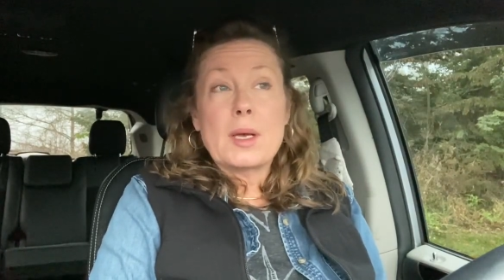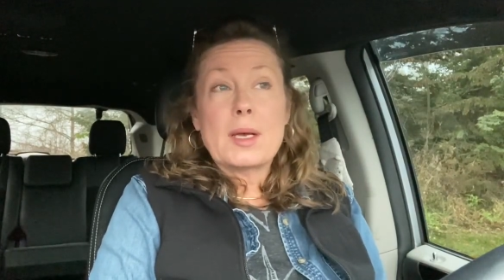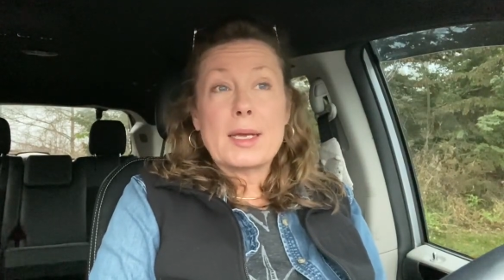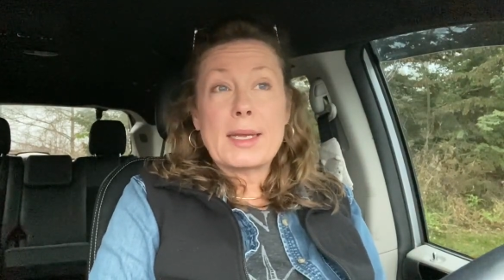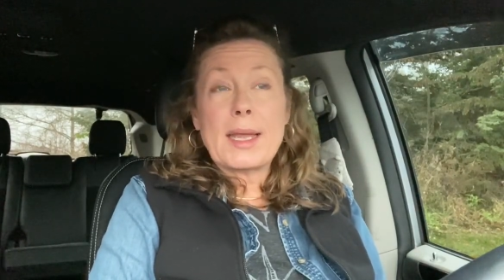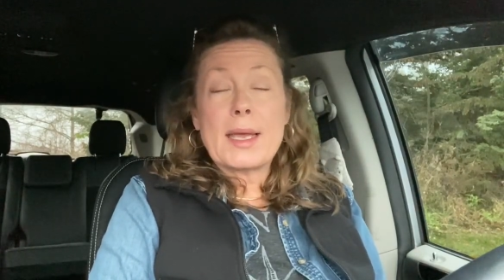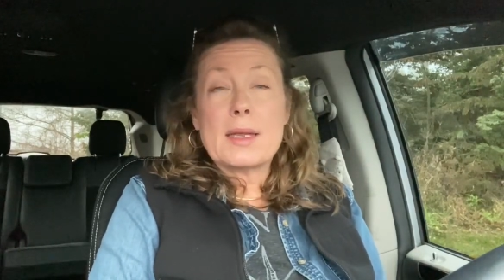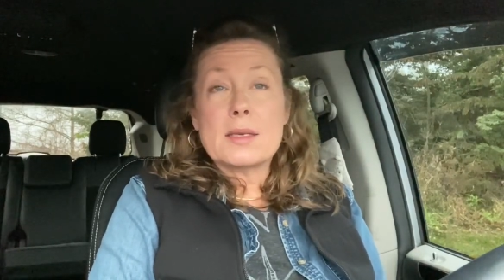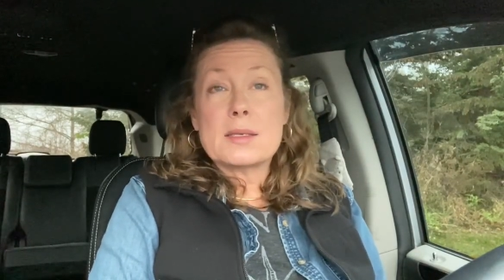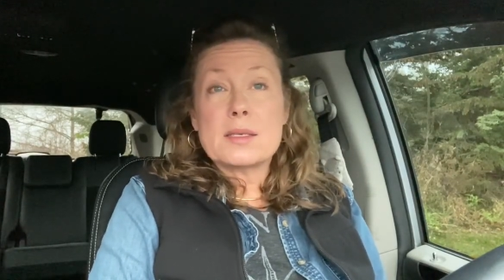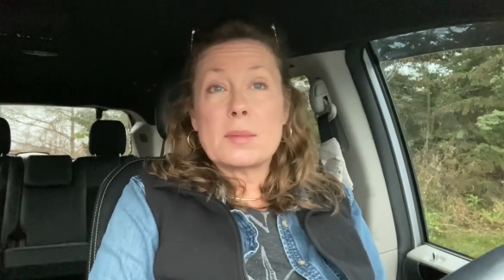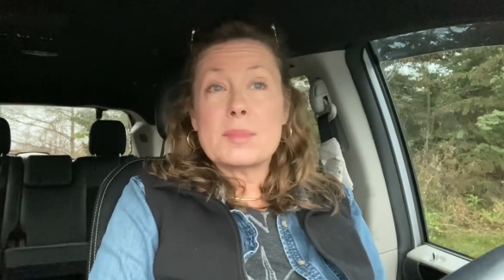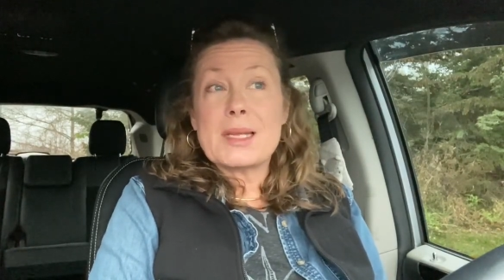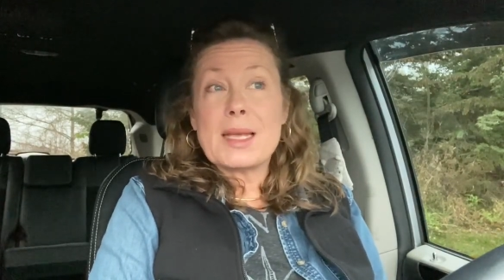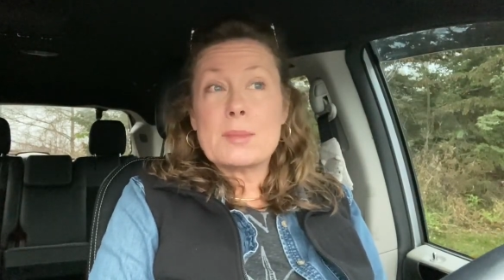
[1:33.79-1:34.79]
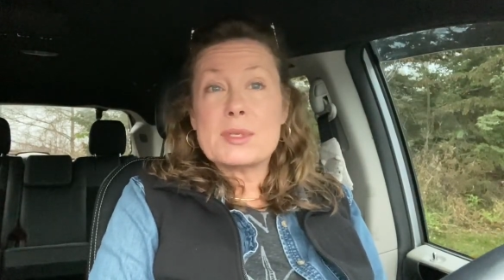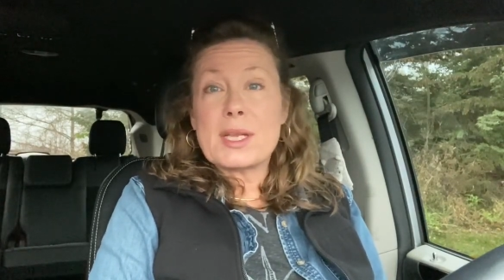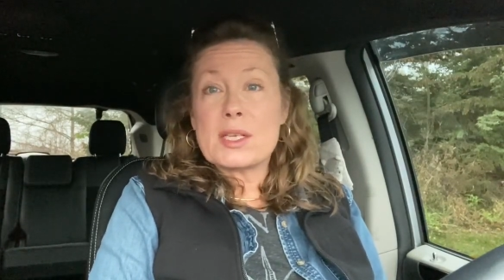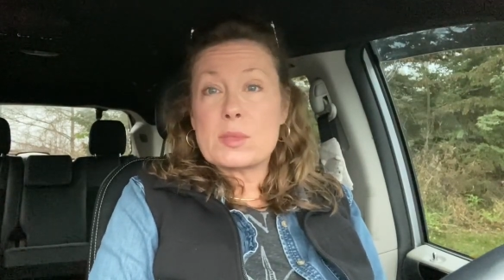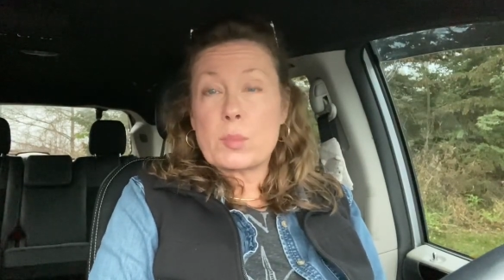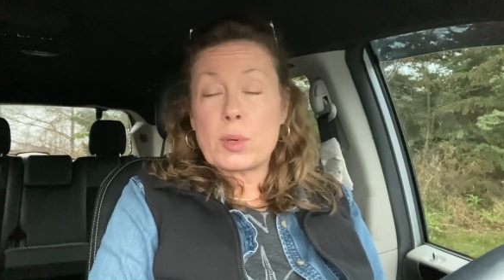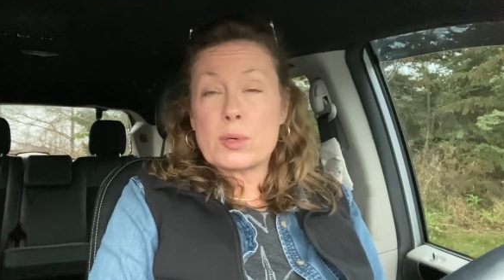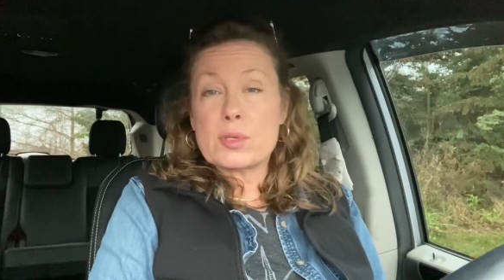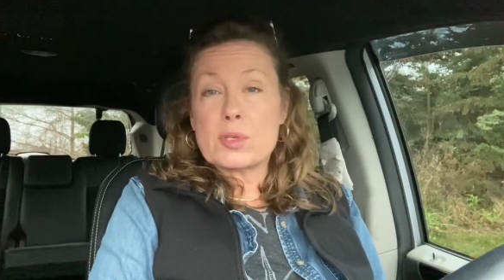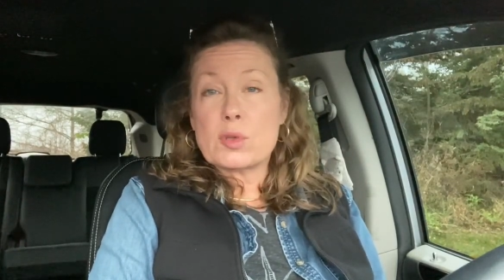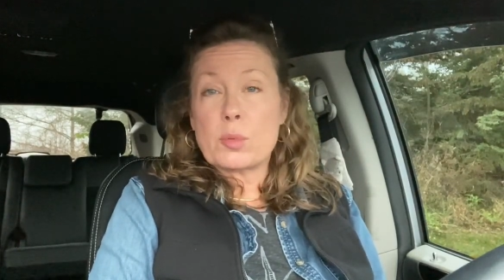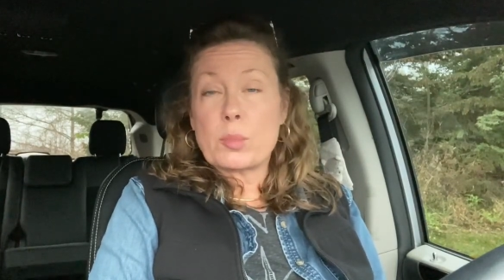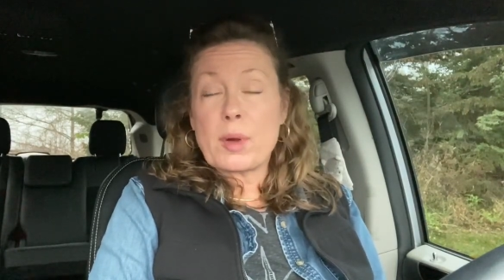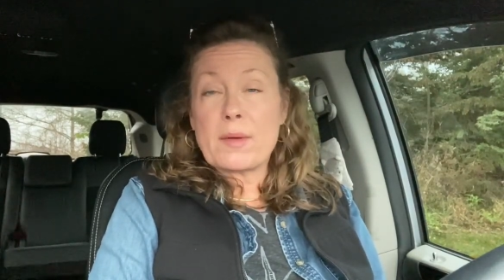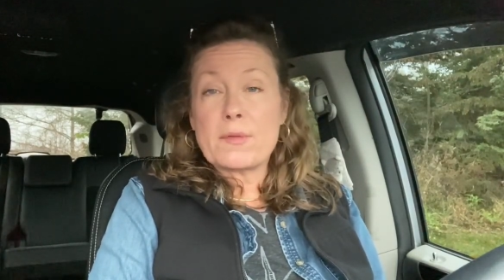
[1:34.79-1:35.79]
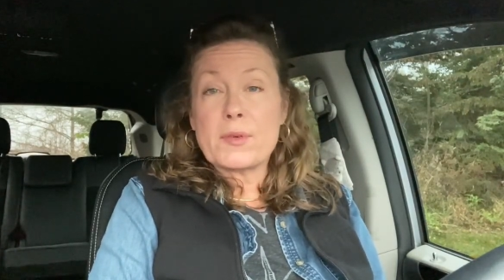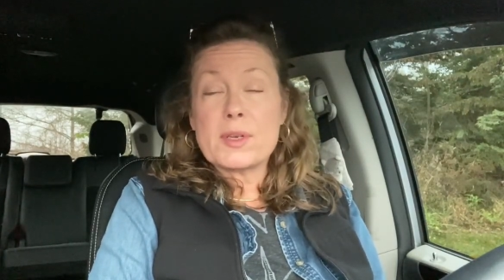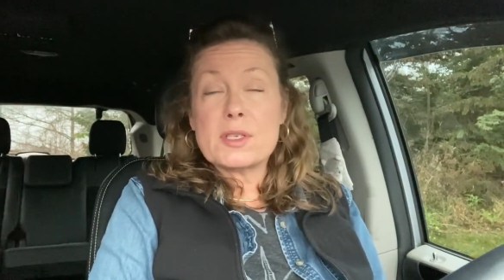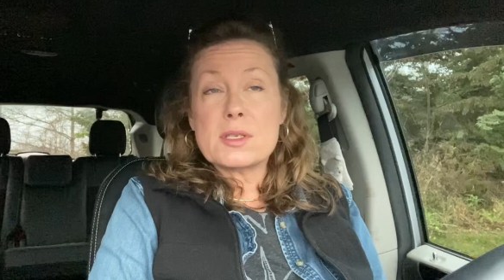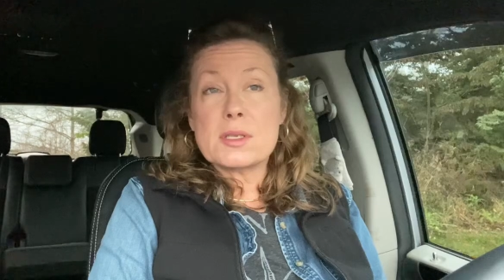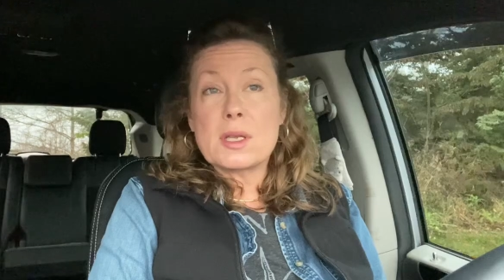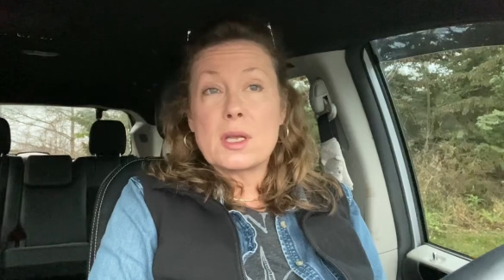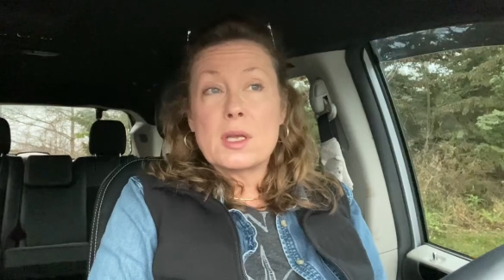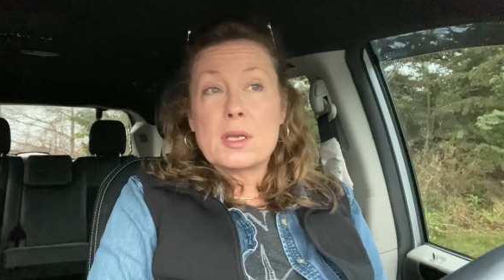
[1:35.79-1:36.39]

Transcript: again, sometimes that's personal preference,